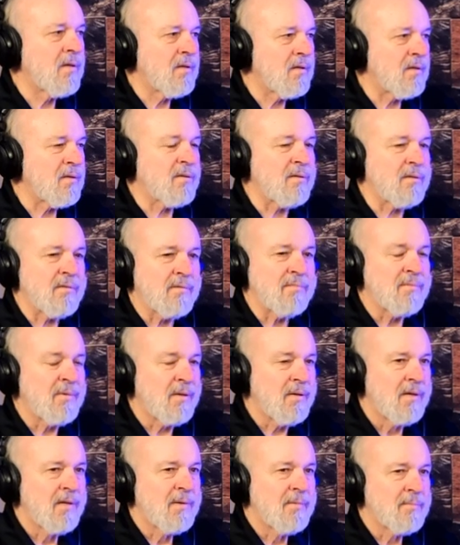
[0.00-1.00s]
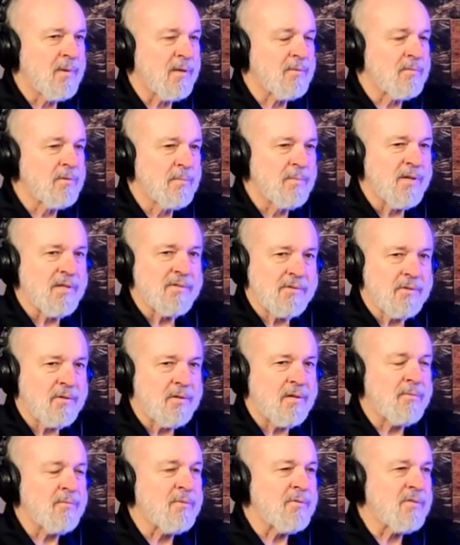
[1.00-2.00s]
I mean, this
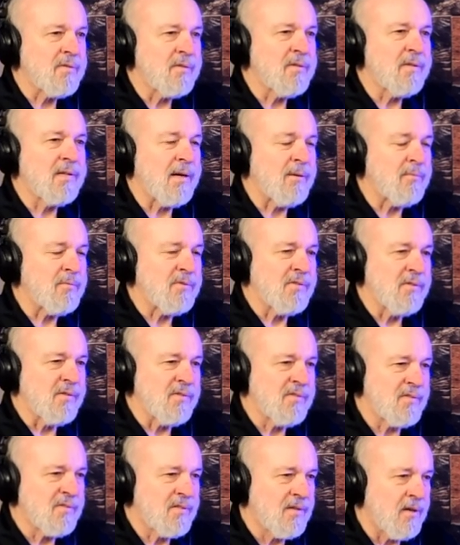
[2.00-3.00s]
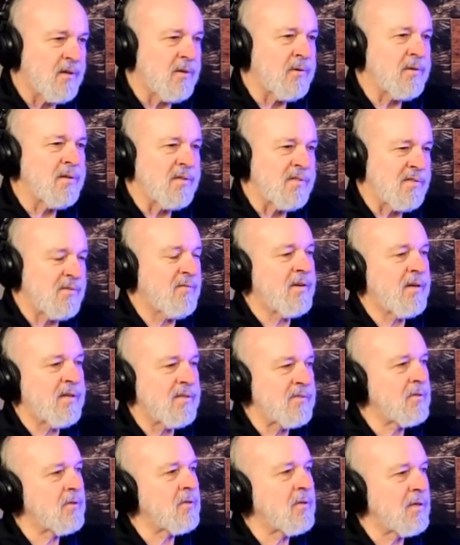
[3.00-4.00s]
car was the scariest
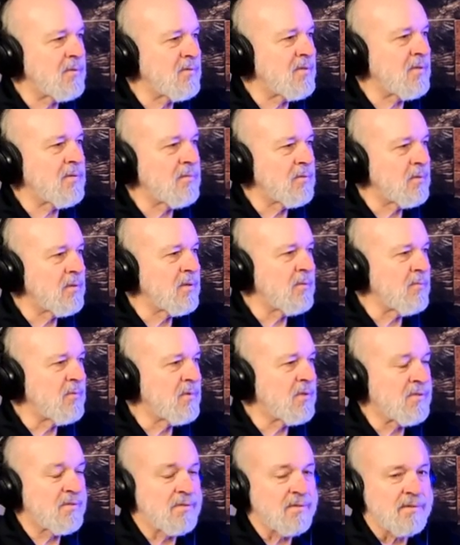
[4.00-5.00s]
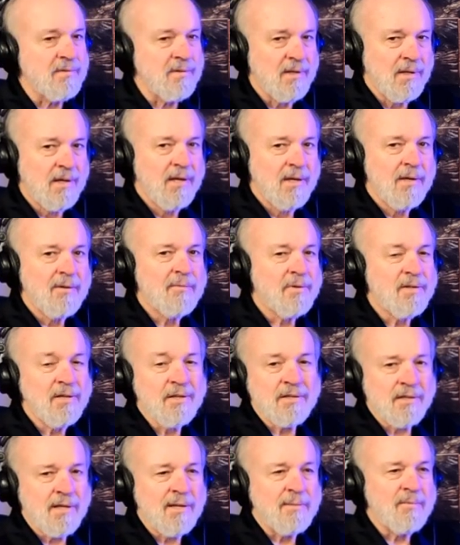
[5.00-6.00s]
fast car I was ever in. We
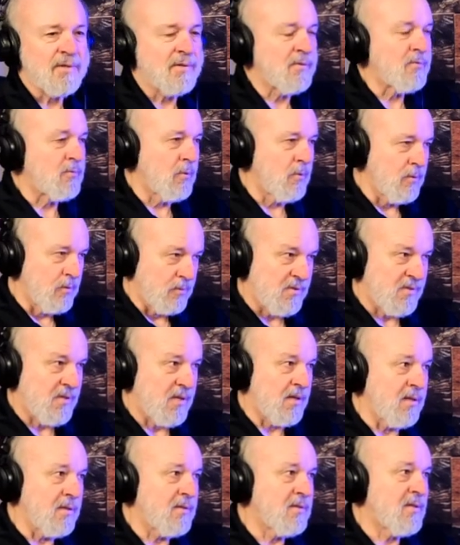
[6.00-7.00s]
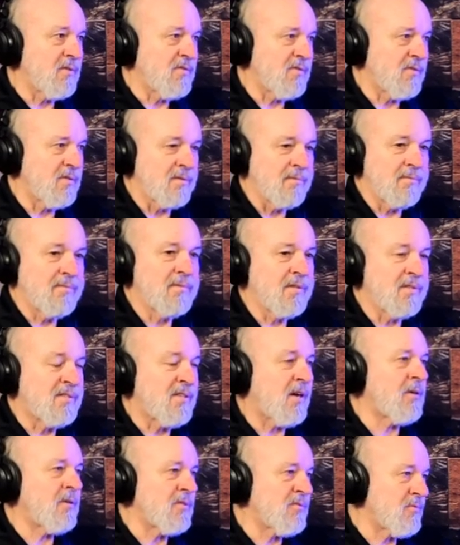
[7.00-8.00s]
didn't name it the roller skate because the
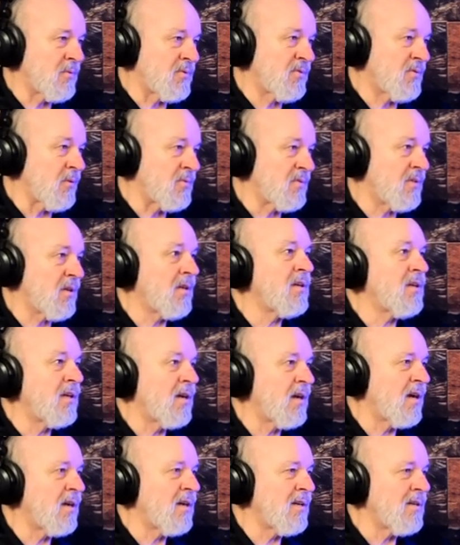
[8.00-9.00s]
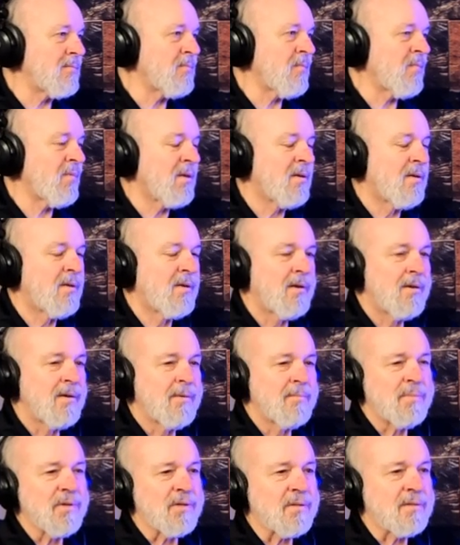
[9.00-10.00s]
tires were so skinny on it.
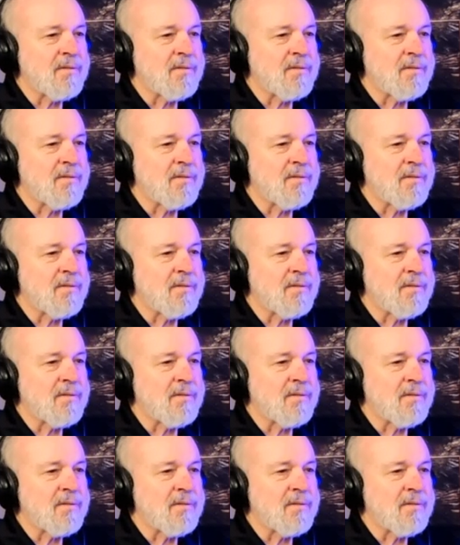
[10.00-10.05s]
But